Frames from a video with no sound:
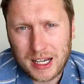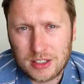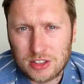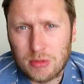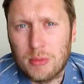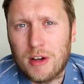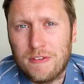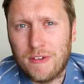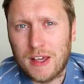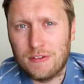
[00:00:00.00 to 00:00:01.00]
back at some of my
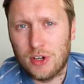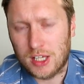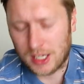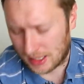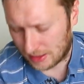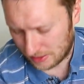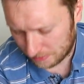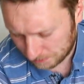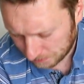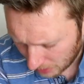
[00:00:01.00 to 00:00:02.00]
favourite kits.
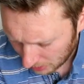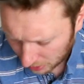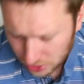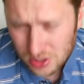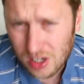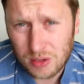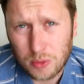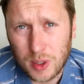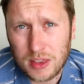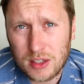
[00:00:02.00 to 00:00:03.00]
I'm going to
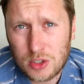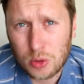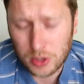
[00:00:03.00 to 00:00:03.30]
start with